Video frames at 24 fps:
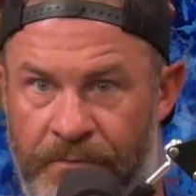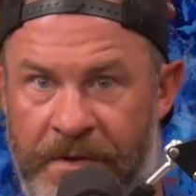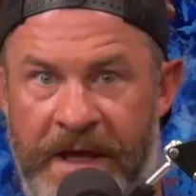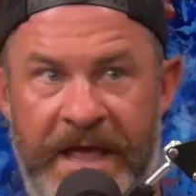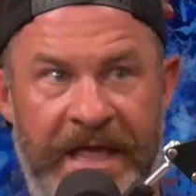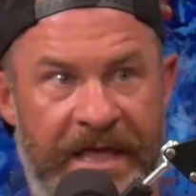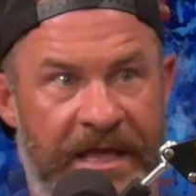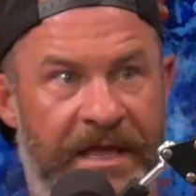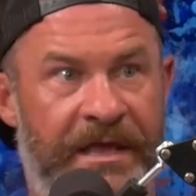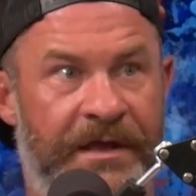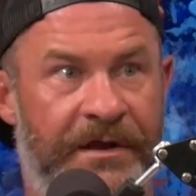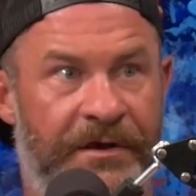
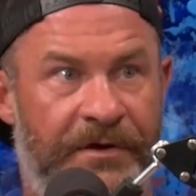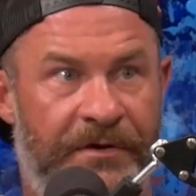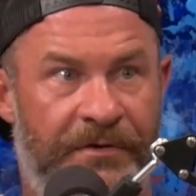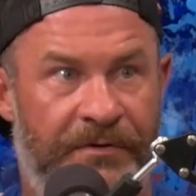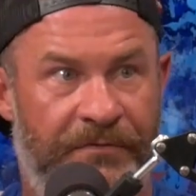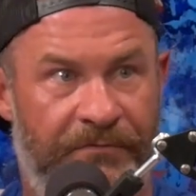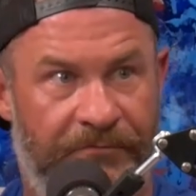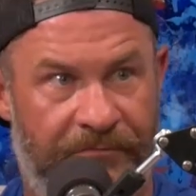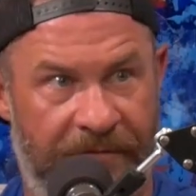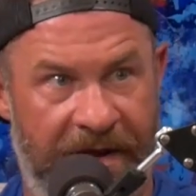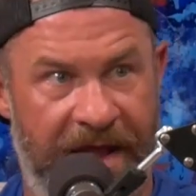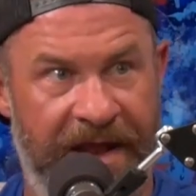right here,
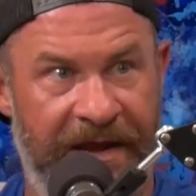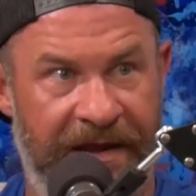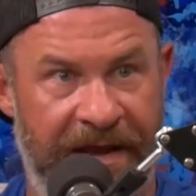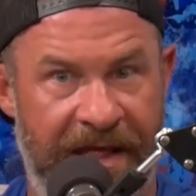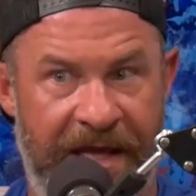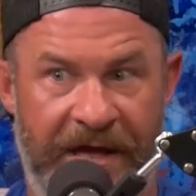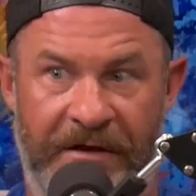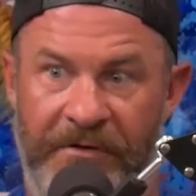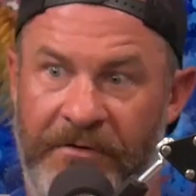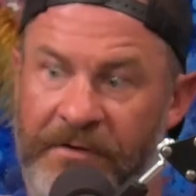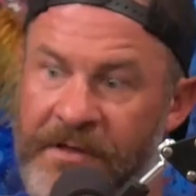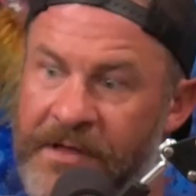right
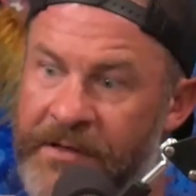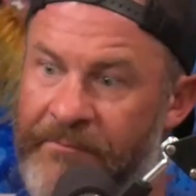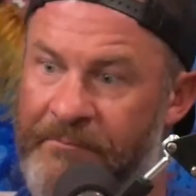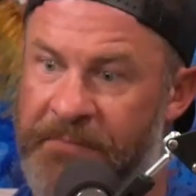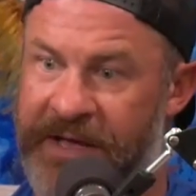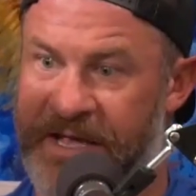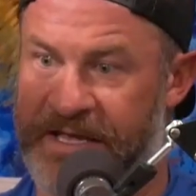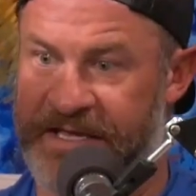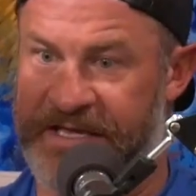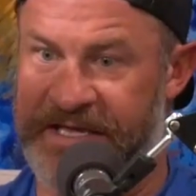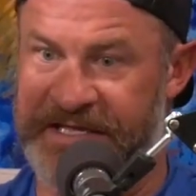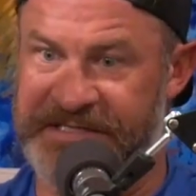now.
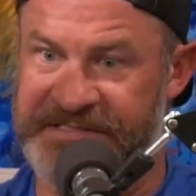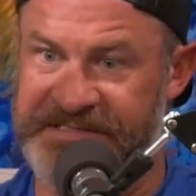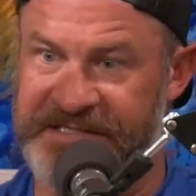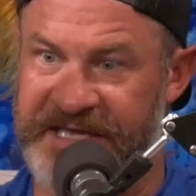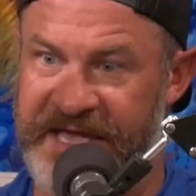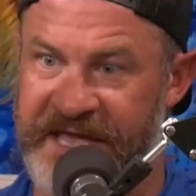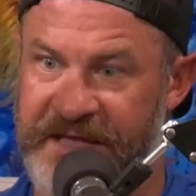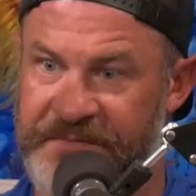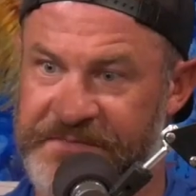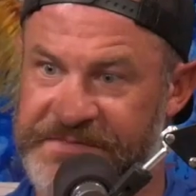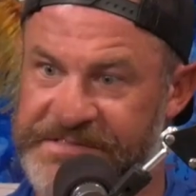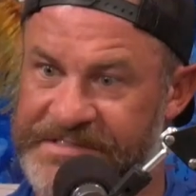My kids'
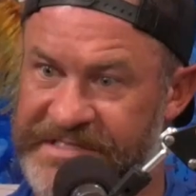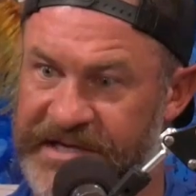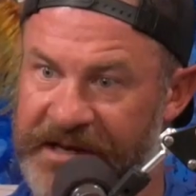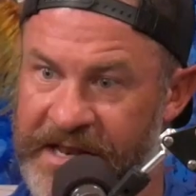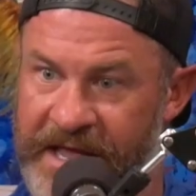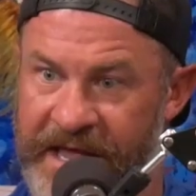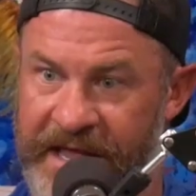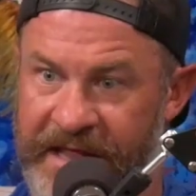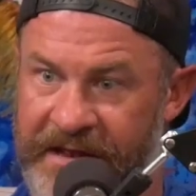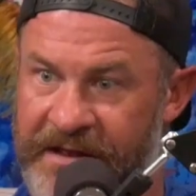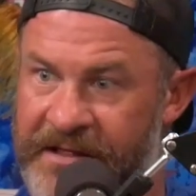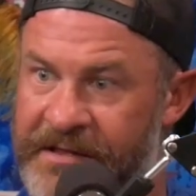games
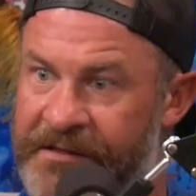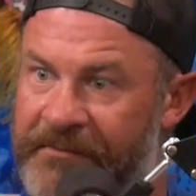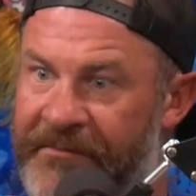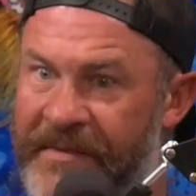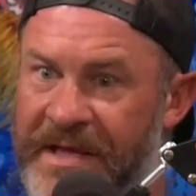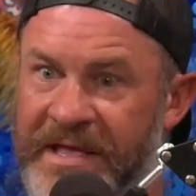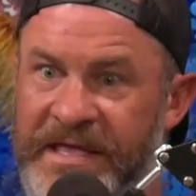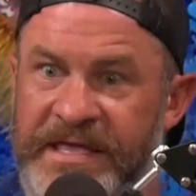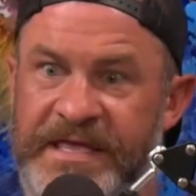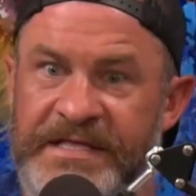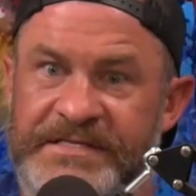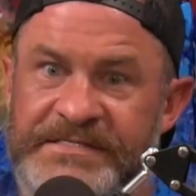tonight,
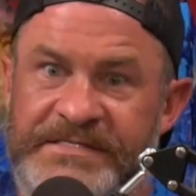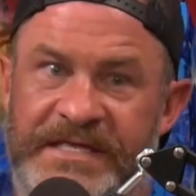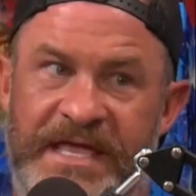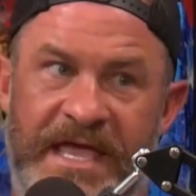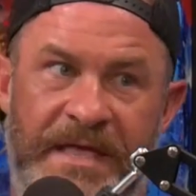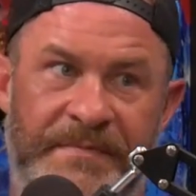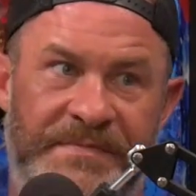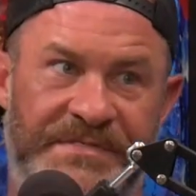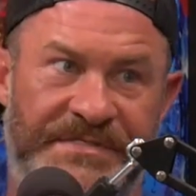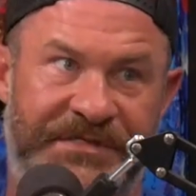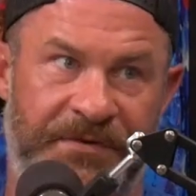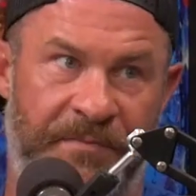my kids'
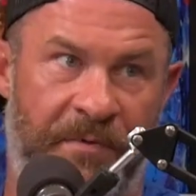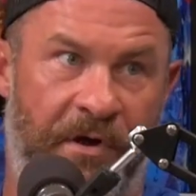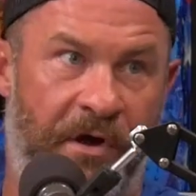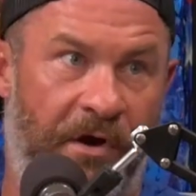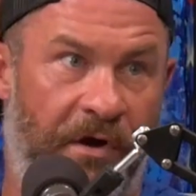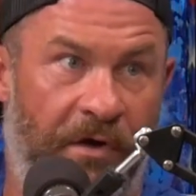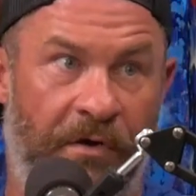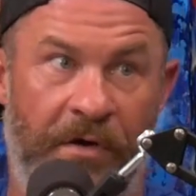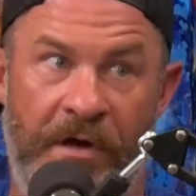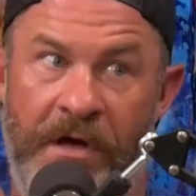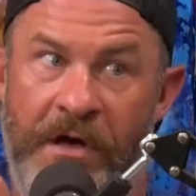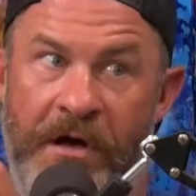games
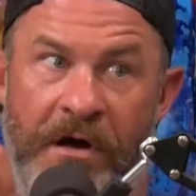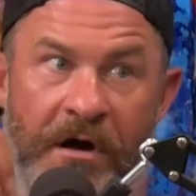tomorrow,